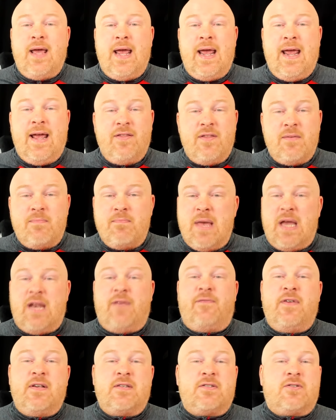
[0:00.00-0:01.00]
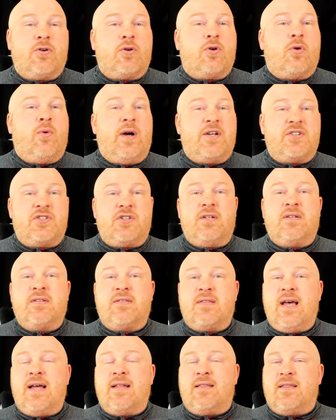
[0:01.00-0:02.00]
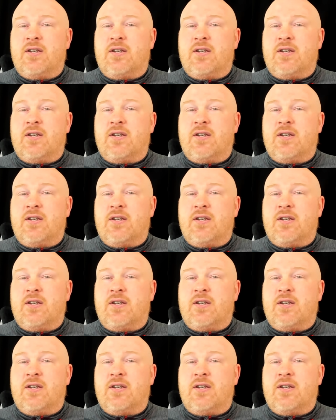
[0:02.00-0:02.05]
and the metaphysical questions that